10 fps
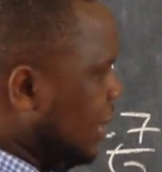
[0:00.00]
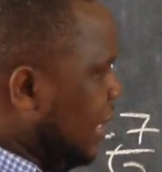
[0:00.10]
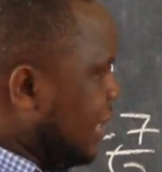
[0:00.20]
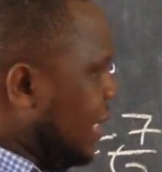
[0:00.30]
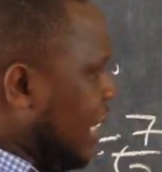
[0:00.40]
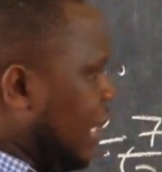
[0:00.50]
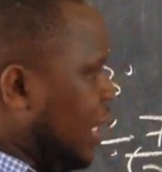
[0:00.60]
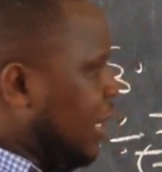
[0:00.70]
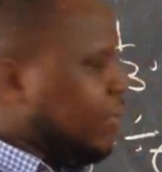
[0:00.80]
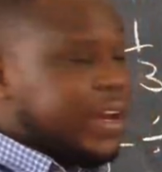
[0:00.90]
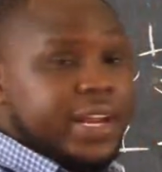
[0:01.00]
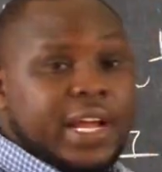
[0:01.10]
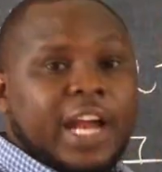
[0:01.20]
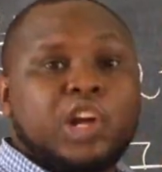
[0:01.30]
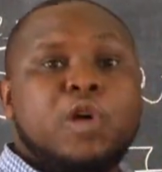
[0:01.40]
that
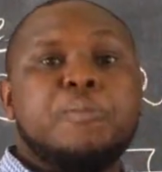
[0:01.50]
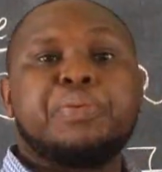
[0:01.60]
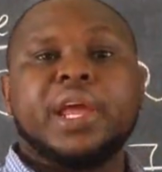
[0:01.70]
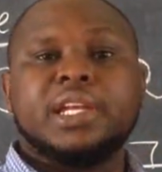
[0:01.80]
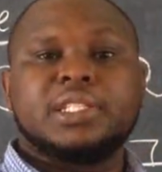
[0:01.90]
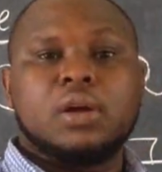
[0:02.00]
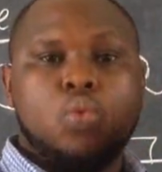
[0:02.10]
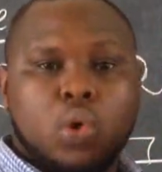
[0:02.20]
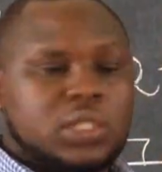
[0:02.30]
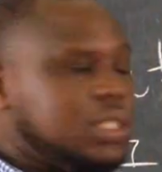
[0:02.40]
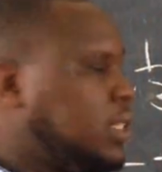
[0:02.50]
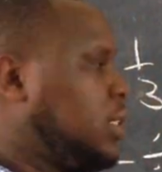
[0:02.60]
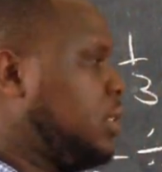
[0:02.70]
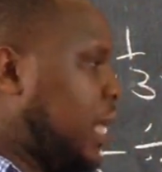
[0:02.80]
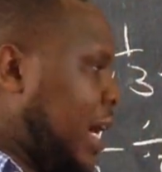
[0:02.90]
reading and comprehending what is
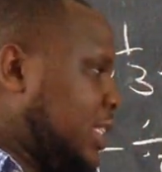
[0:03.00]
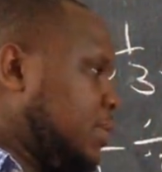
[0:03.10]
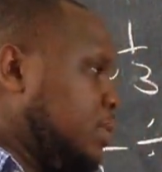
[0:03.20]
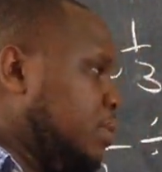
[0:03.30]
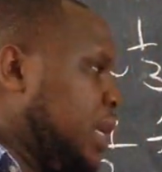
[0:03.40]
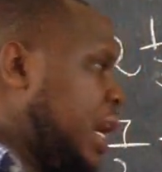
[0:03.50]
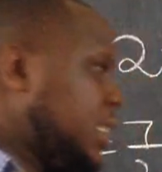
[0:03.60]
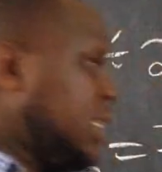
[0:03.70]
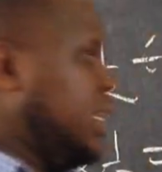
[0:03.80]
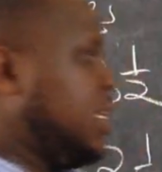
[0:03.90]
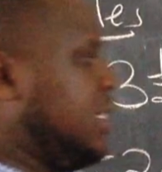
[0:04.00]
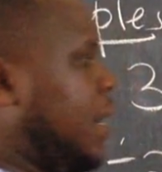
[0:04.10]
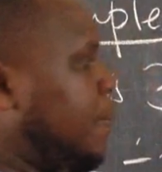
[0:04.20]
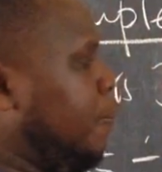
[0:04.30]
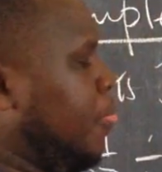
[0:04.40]
asked in the
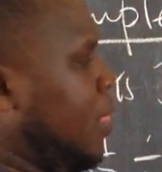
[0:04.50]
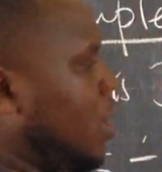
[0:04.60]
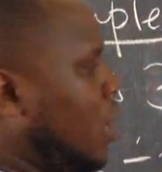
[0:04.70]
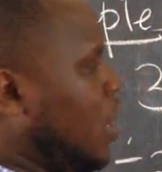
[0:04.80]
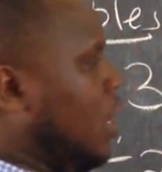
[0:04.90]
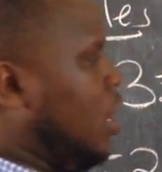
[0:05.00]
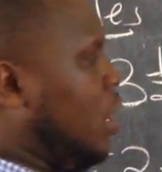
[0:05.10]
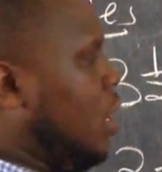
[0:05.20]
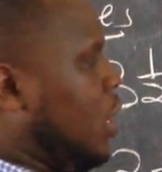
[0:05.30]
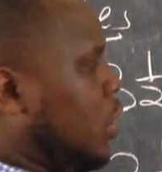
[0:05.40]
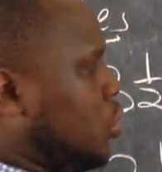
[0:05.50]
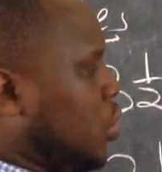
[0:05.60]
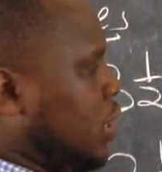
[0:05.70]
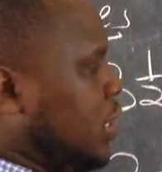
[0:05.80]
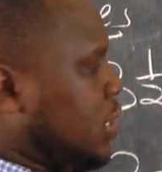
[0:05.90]
exam.
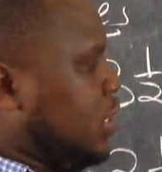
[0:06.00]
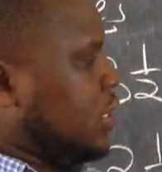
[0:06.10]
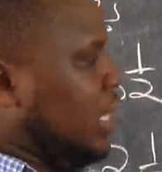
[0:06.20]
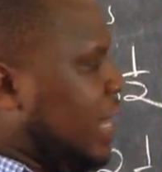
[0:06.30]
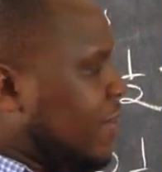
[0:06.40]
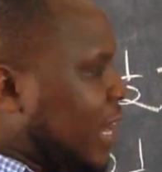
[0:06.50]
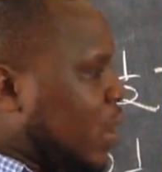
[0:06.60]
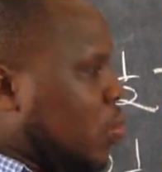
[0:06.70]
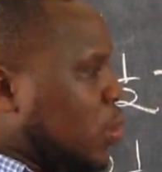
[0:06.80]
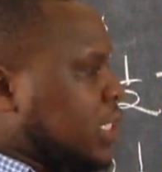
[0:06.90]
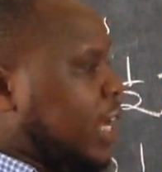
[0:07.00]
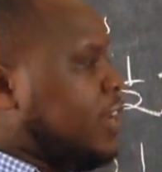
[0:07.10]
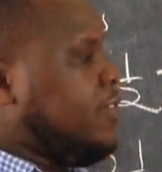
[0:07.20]
So this is 11.25